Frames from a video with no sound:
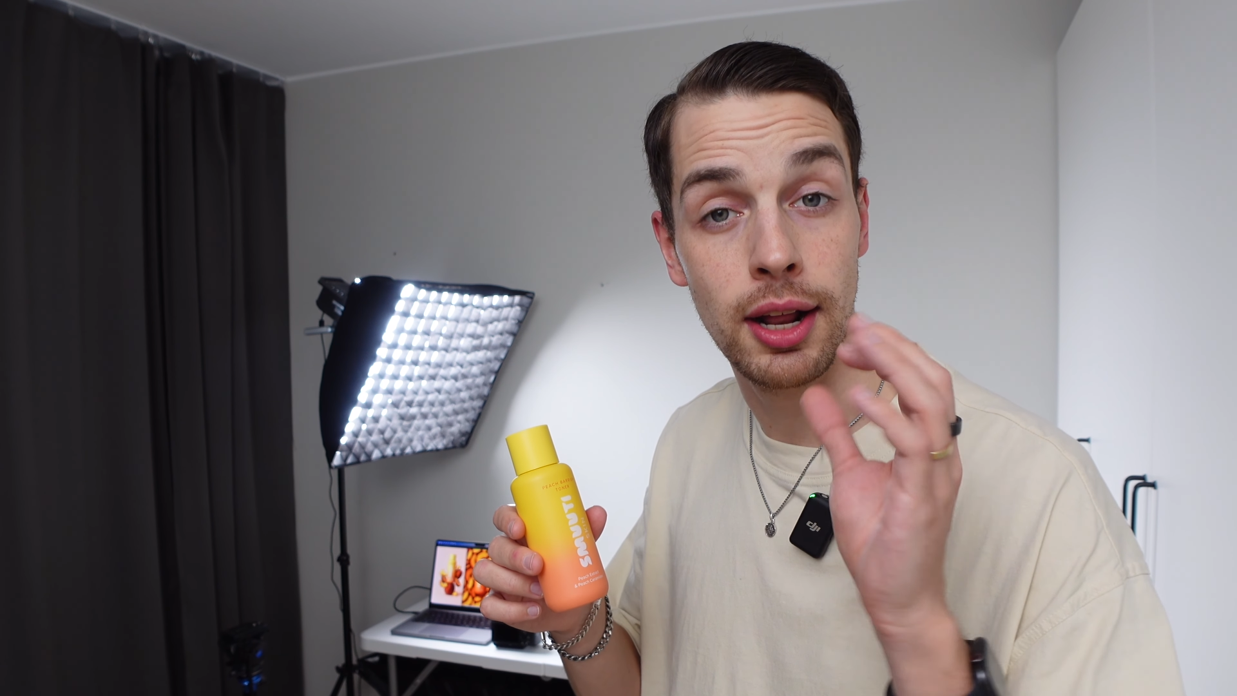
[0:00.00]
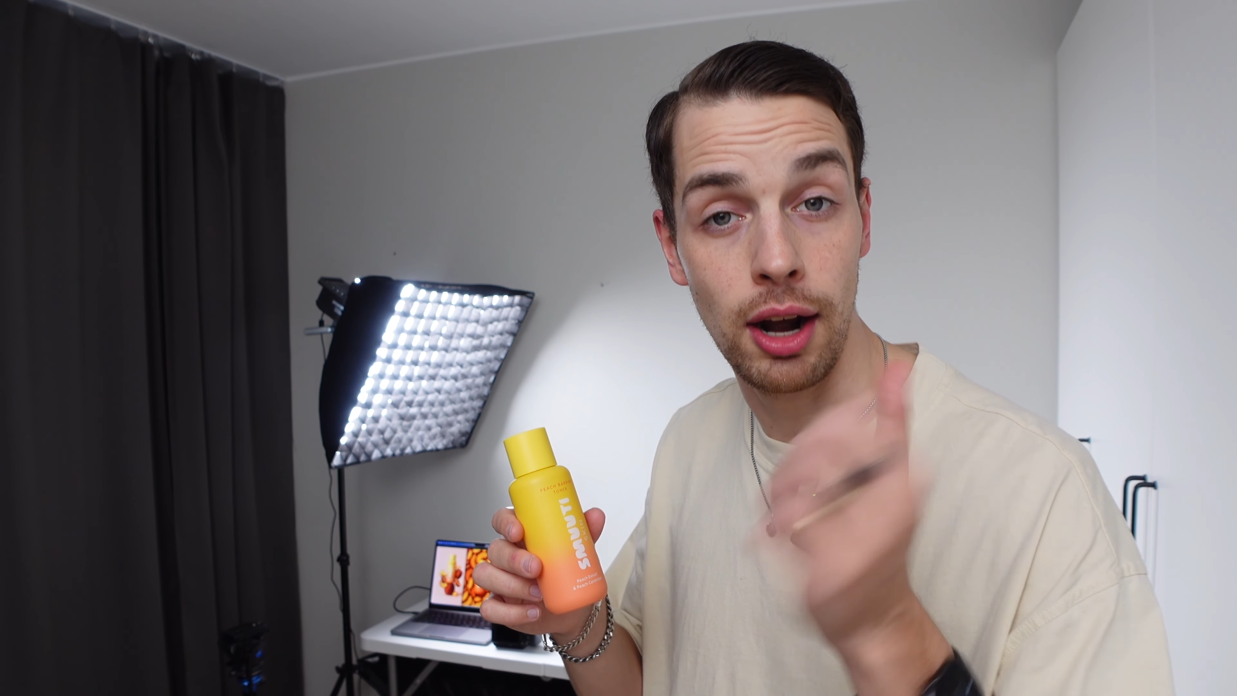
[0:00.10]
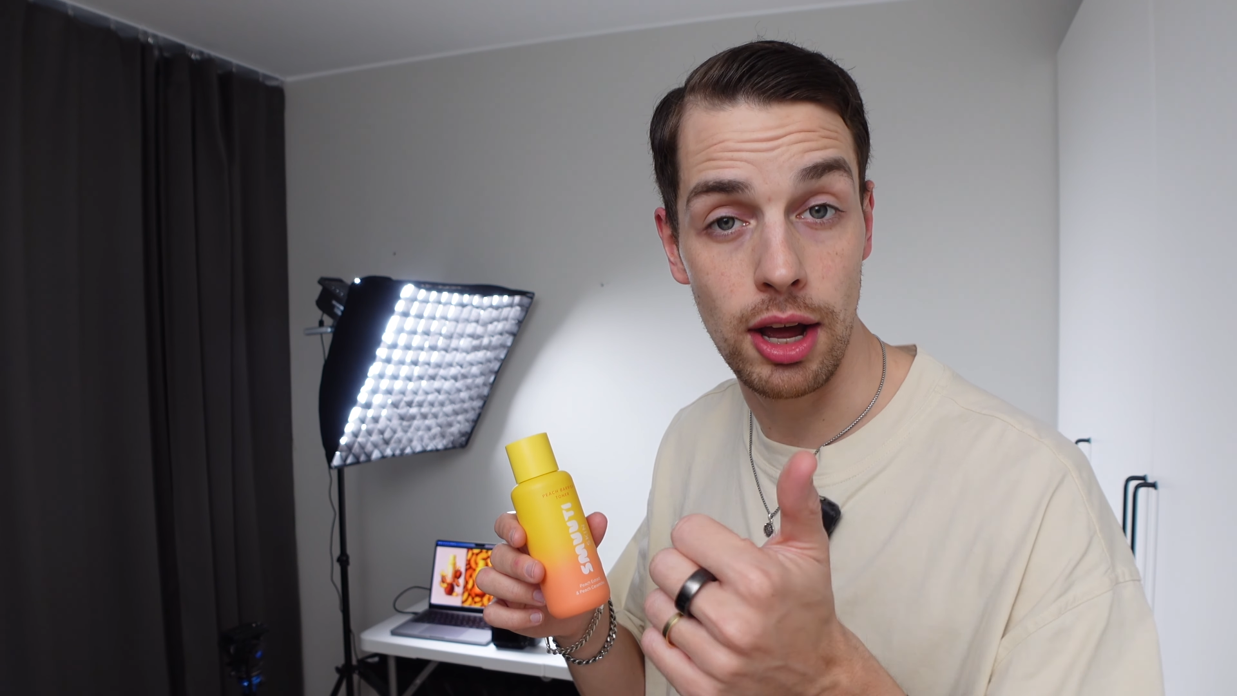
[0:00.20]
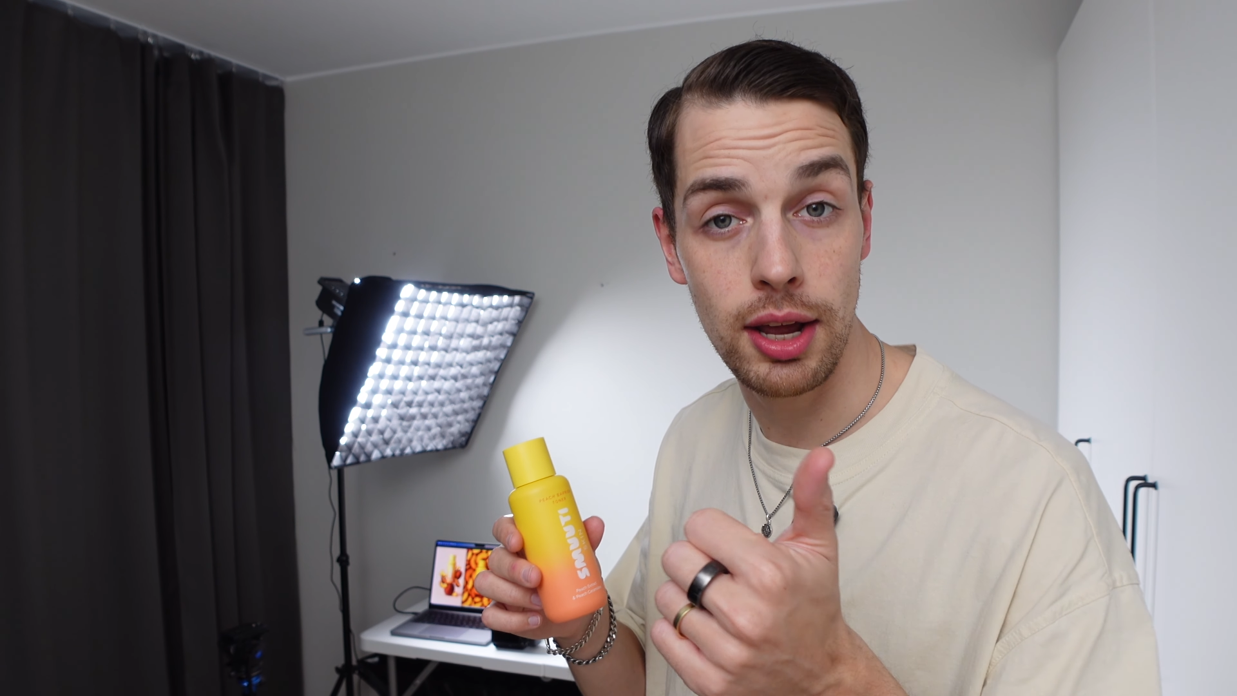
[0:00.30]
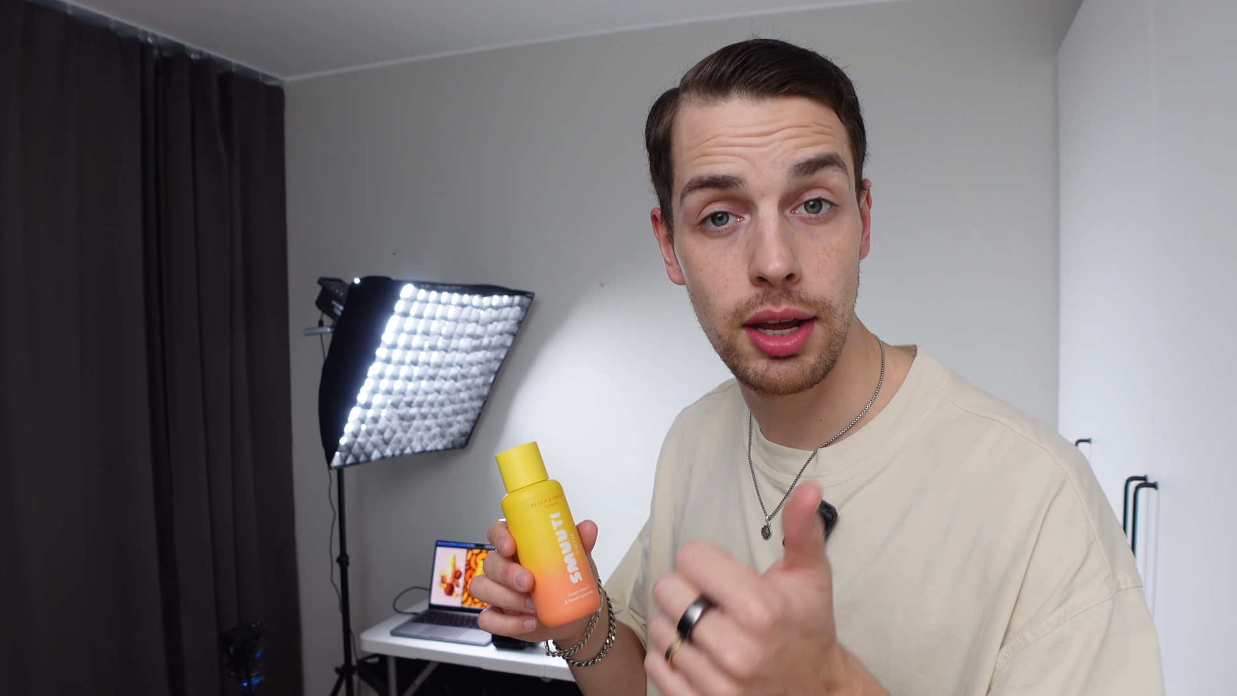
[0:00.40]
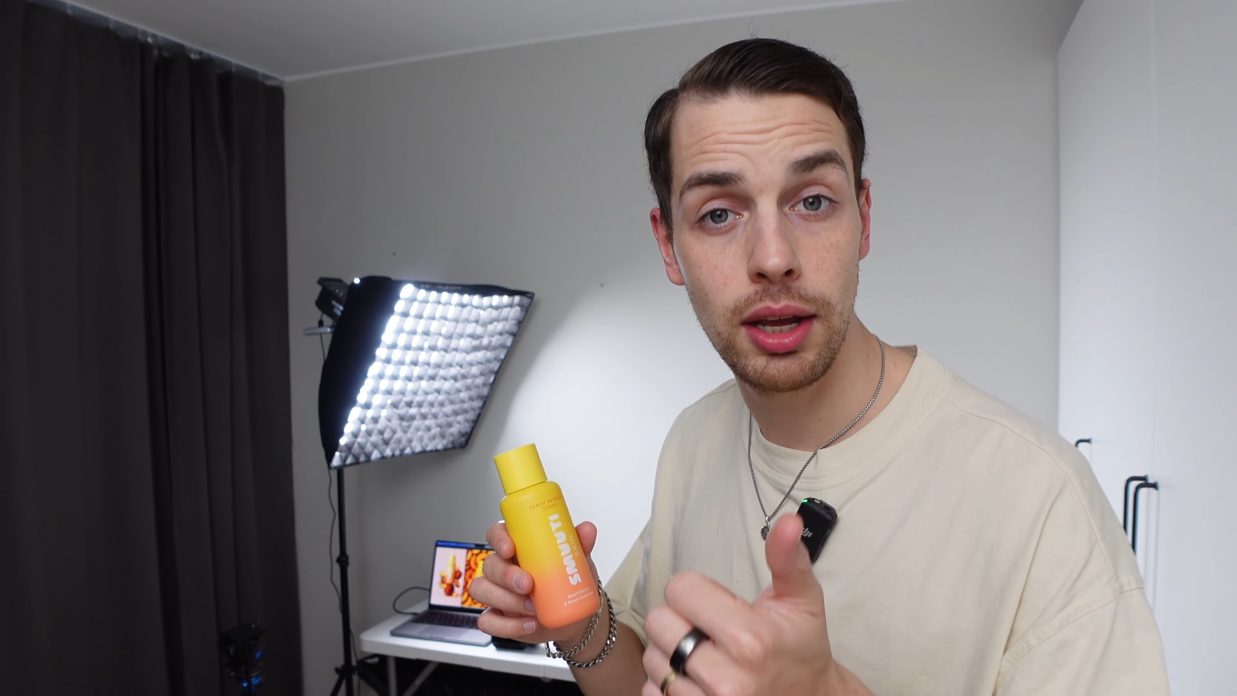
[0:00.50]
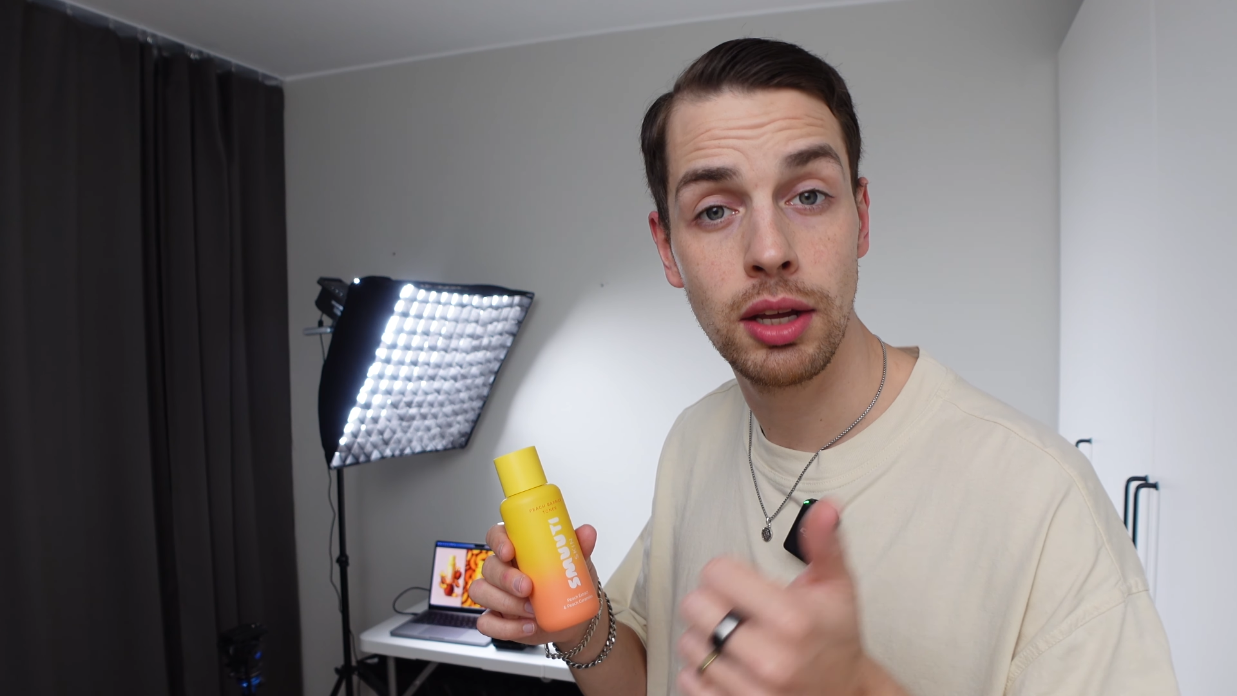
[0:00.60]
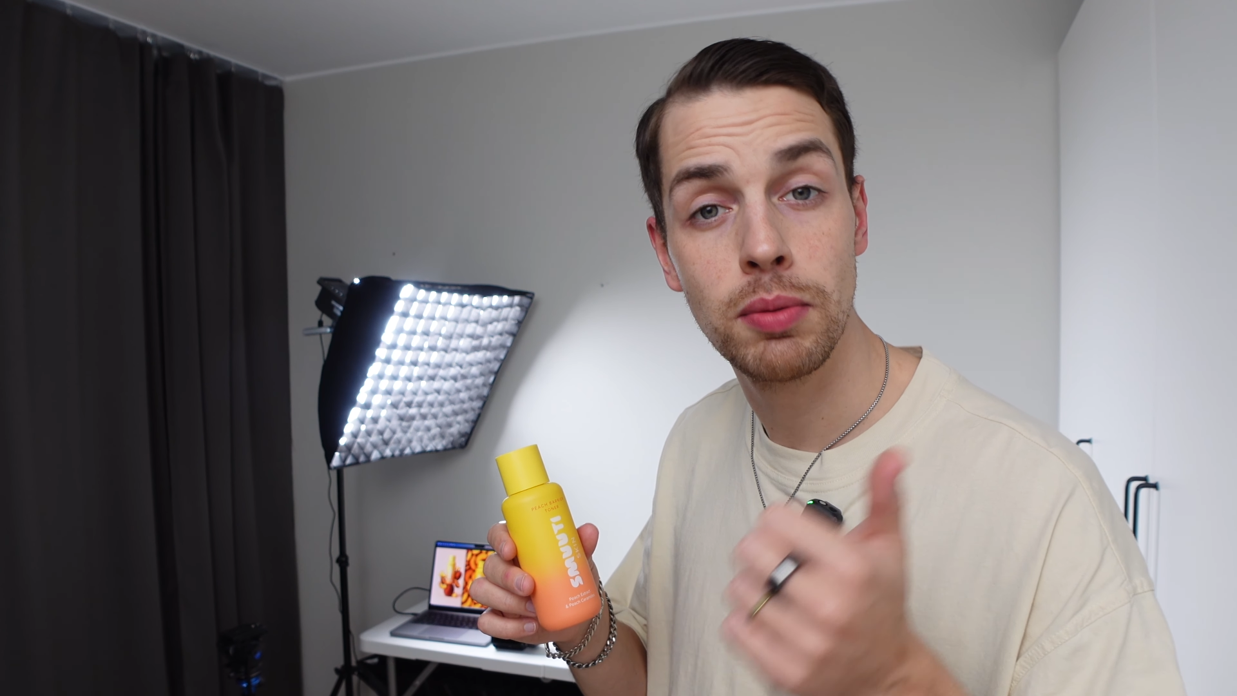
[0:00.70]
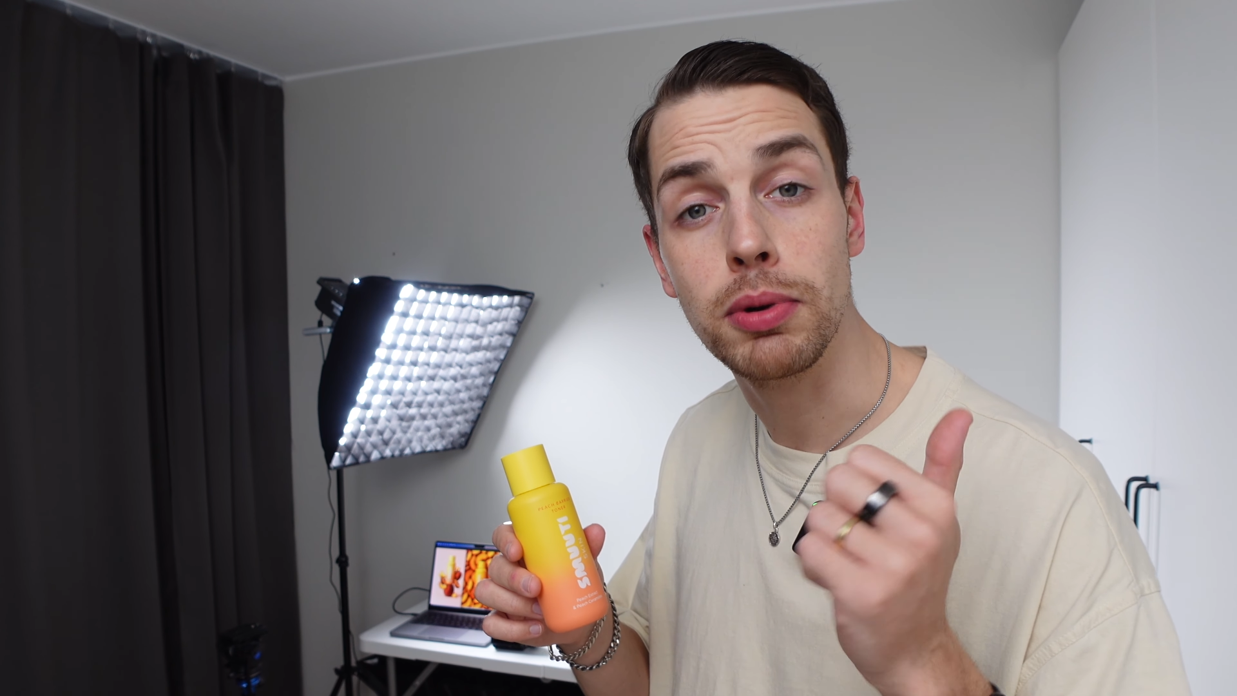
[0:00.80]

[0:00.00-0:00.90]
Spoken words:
lighting,